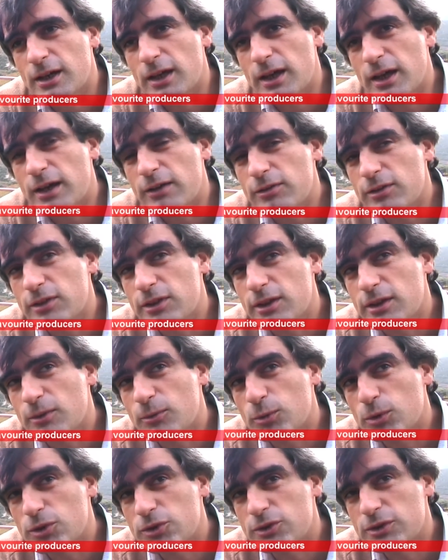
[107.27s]

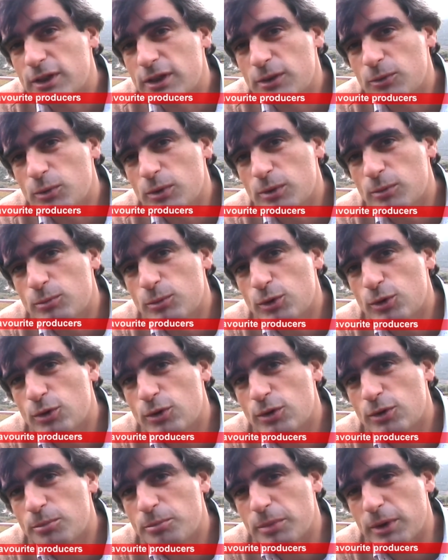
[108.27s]
Everything was done with
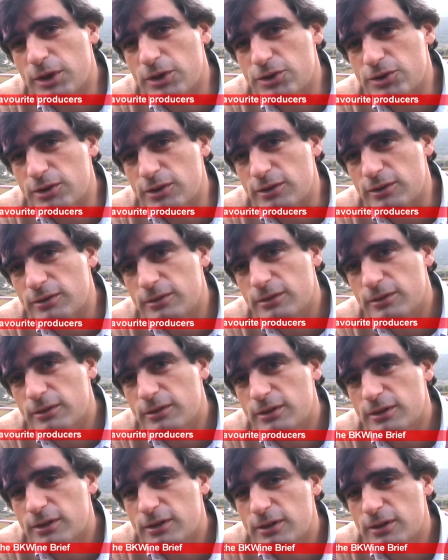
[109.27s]
more patience.
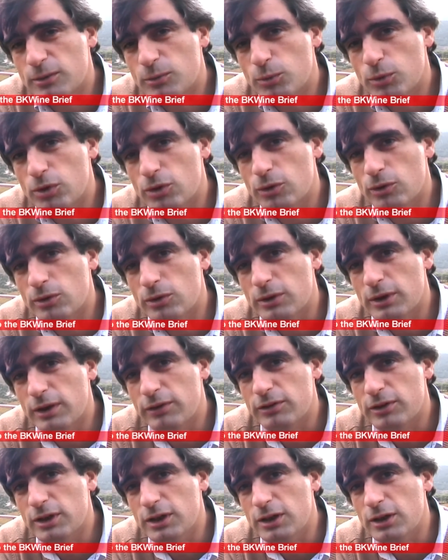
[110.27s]
We were
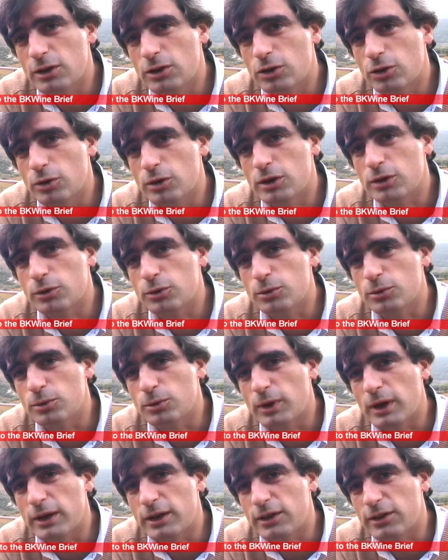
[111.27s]
never in a hurry to
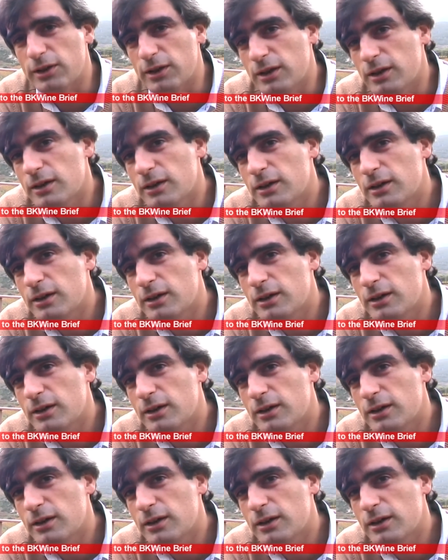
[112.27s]
do anything.